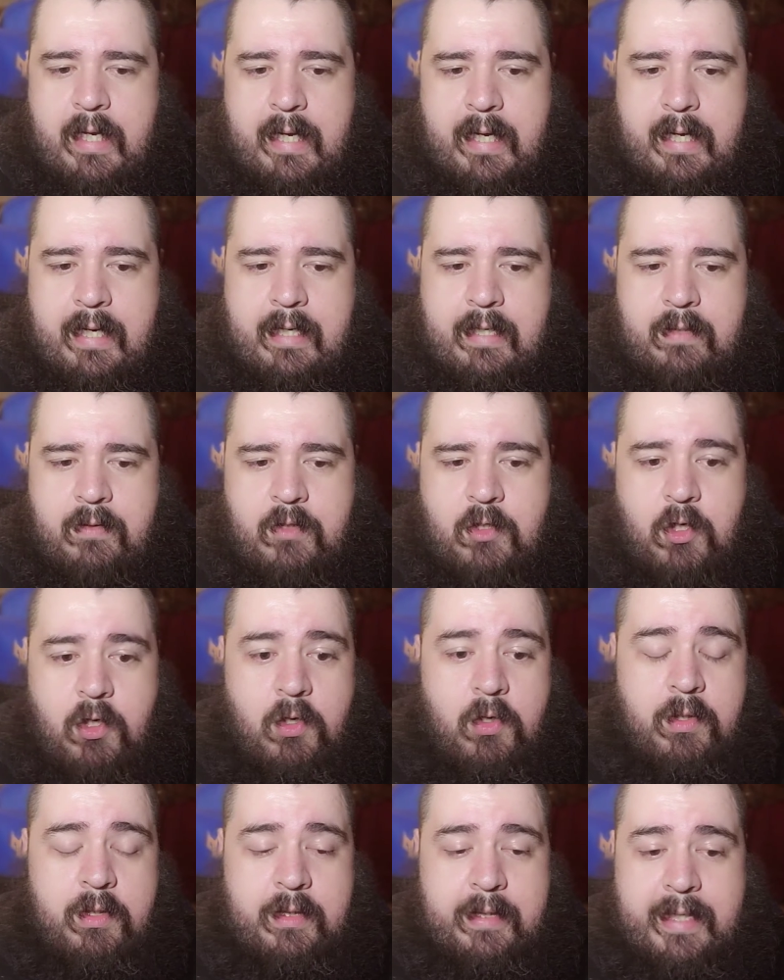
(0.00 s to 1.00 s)
and
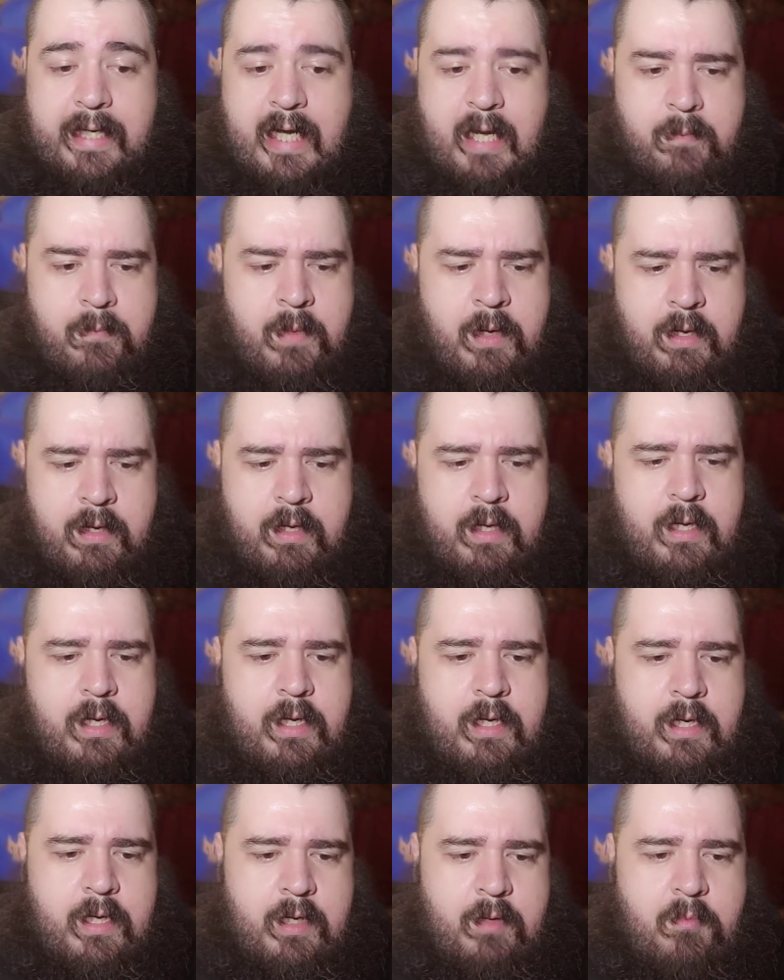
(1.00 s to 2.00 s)
currently I'm
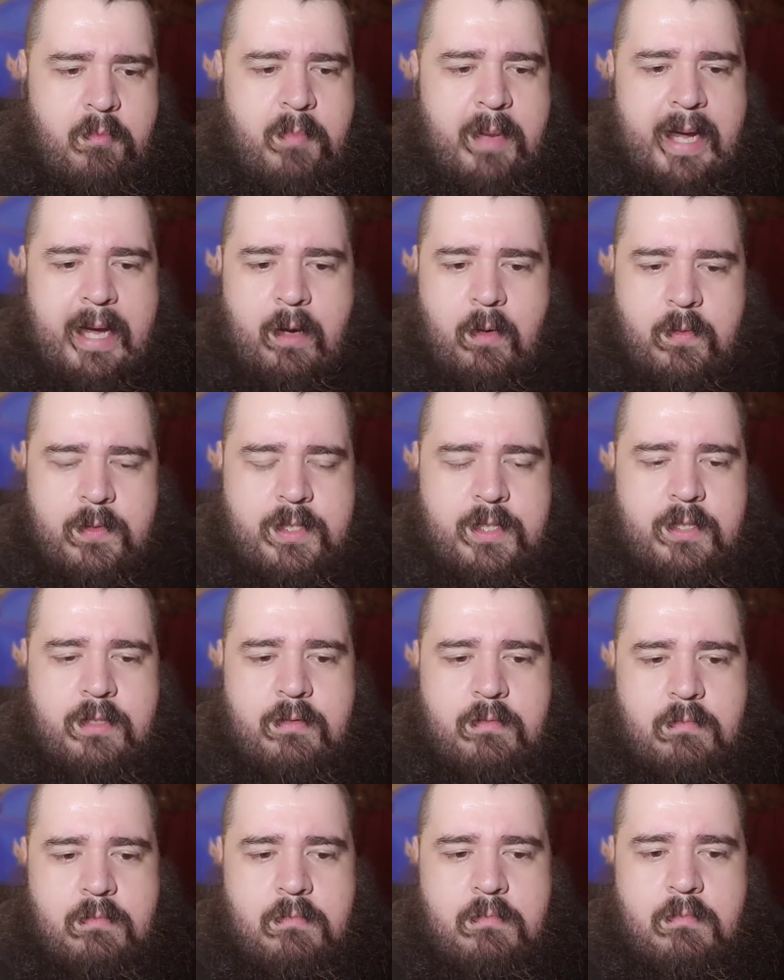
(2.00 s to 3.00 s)
about
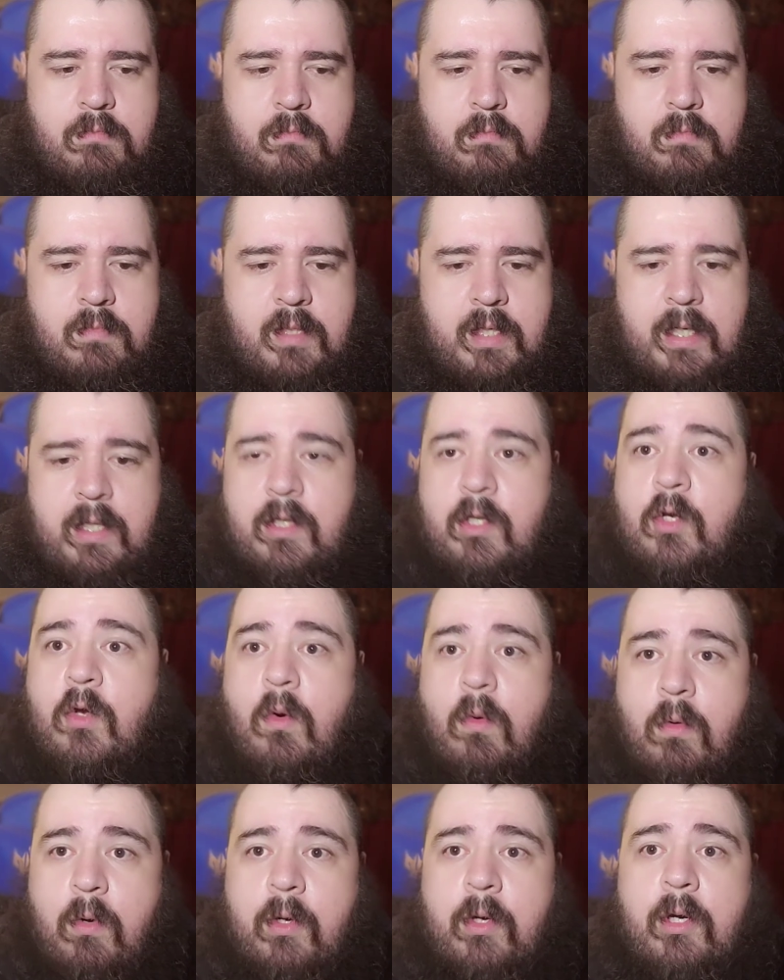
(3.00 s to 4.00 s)
in the
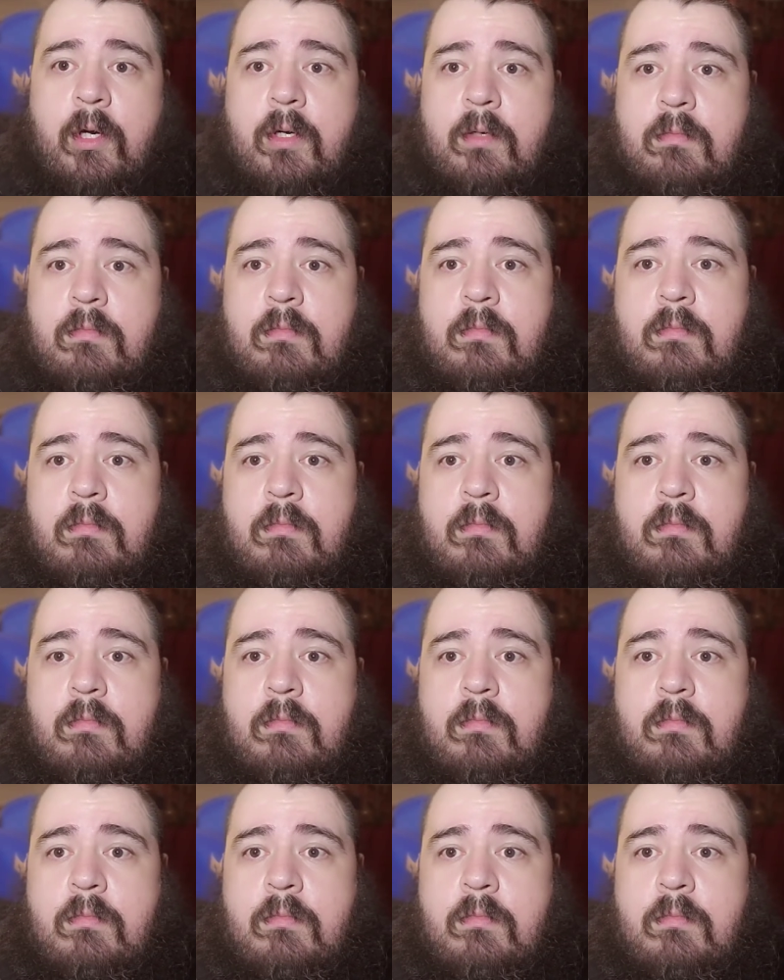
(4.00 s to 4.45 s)
corner